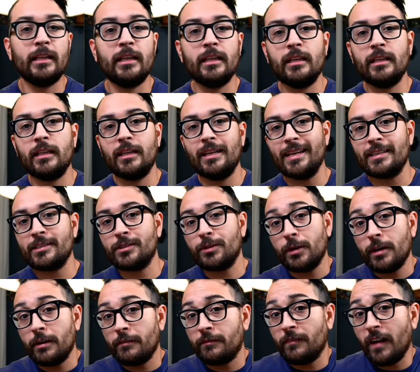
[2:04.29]
And then in the next
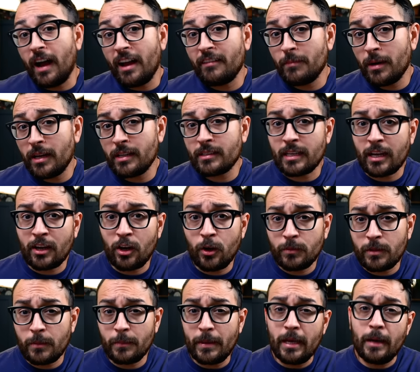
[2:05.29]
3 to 5 months, I
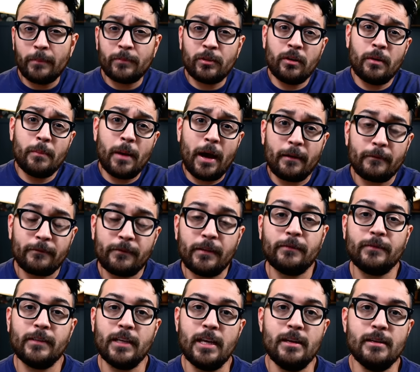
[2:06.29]
hope to be up to about
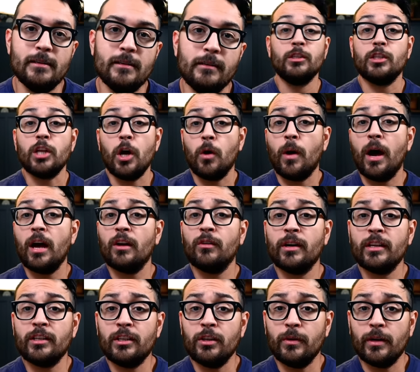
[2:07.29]
15. So how do
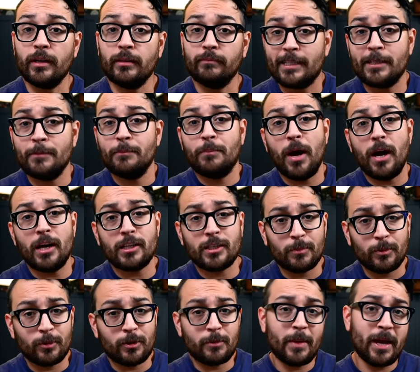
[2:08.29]
I do it? It's
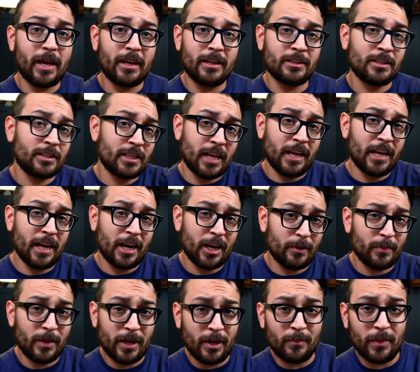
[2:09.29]
impossible to manage 10
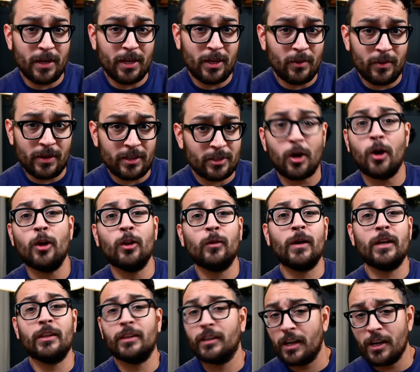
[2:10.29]
Airbnb units all
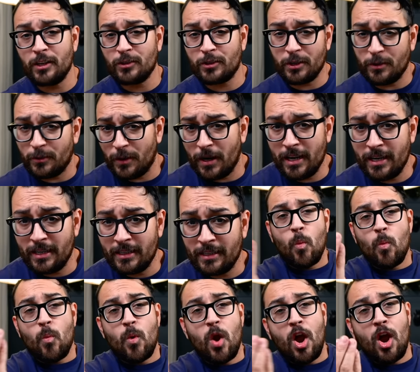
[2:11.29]
around the country, right?
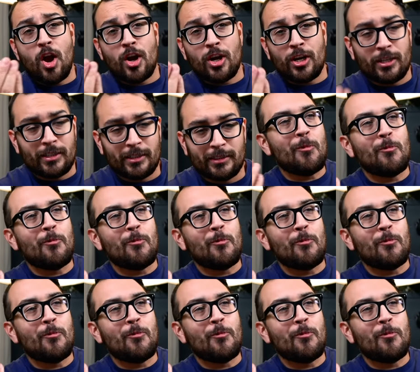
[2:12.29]
Wrong.